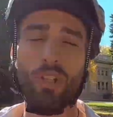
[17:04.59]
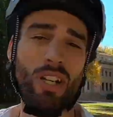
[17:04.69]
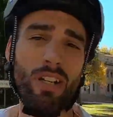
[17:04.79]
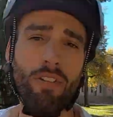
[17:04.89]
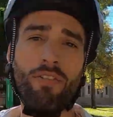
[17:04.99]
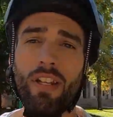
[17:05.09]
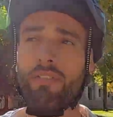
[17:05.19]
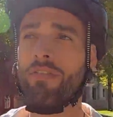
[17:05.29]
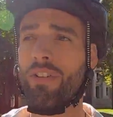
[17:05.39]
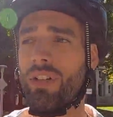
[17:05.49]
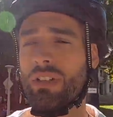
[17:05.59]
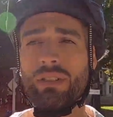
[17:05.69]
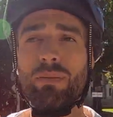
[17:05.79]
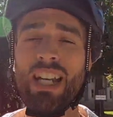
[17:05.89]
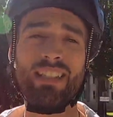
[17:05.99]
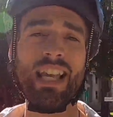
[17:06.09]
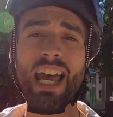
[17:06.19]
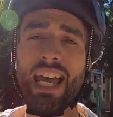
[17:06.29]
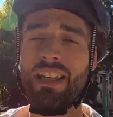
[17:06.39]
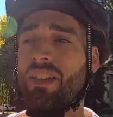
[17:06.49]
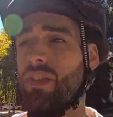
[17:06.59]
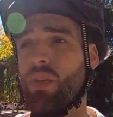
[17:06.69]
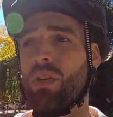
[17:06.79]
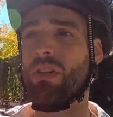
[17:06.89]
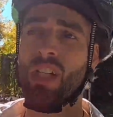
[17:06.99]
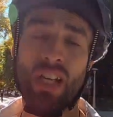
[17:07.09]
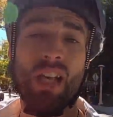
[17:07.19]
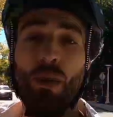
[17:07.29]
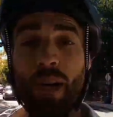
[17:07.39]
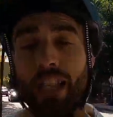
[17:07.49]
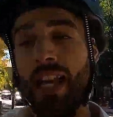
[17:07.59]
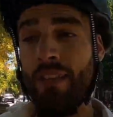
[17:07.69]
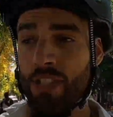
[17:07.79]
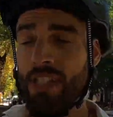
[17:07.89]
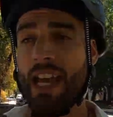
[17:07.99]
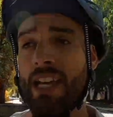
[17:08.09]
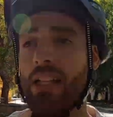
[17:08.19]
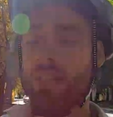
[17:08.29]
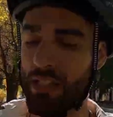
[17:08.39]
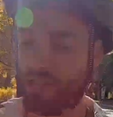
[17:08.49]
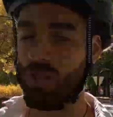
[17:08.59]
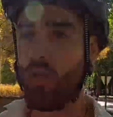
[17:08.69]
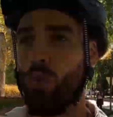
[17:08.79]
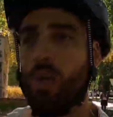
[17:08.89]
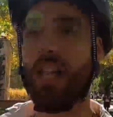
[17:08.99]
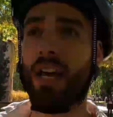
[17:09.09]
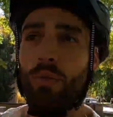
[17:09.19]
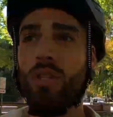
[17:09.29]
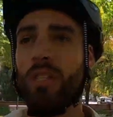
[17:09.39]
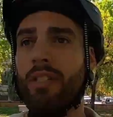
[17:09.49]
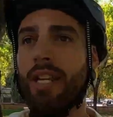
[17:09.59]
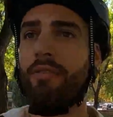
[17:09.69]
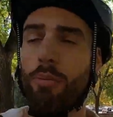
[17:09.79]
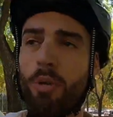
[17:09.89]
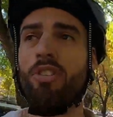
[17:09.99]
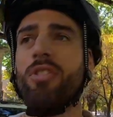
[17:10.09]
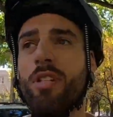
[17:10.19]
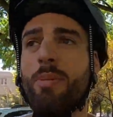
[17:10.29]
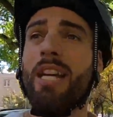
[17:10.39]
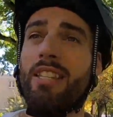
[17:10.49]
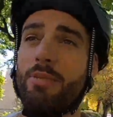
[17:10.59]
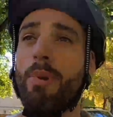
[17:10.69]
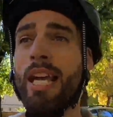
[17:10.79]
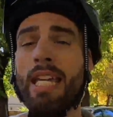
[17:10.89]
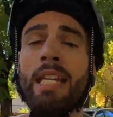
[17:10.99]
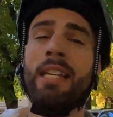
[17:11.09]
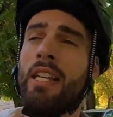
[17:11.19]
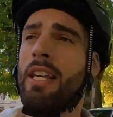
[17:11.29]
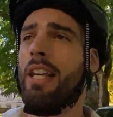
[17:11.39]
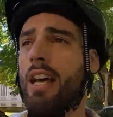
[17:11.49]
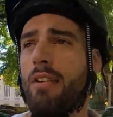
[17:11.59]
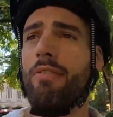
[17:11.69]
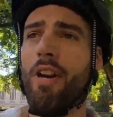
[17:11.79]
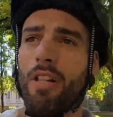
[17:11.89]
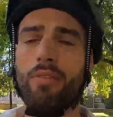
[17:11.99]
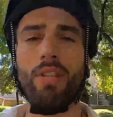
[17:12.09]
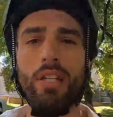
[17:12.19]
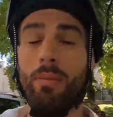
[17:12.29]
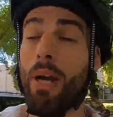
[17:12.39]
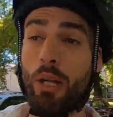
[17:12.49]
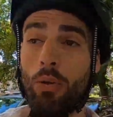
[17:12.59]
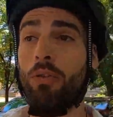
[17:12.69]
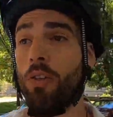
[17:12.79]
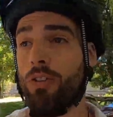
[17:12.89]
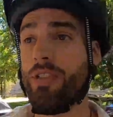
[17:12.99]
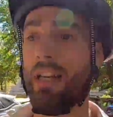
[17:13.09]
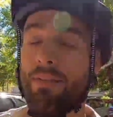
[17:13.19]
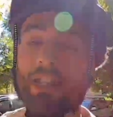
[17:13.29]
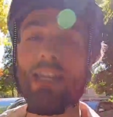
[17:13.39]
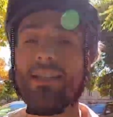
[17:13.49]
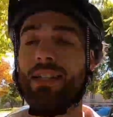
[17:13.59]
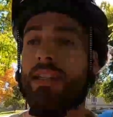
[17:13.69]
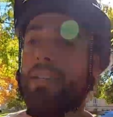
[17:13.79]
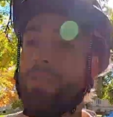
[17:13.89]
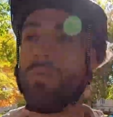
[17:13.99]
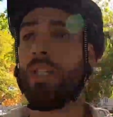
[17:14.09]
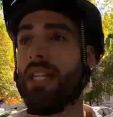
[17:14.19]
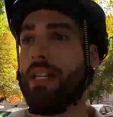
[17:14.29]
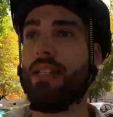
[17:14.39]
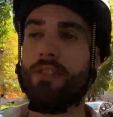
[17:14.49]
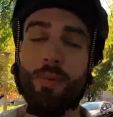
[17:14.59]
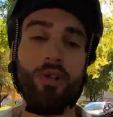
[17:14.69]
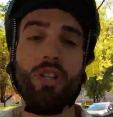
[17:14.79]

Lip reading: They're not a good fit for my size or my lifestyle, and so while I wouldn't ever personally buy this bike, of all of the micro folders that I've tested, this one is the most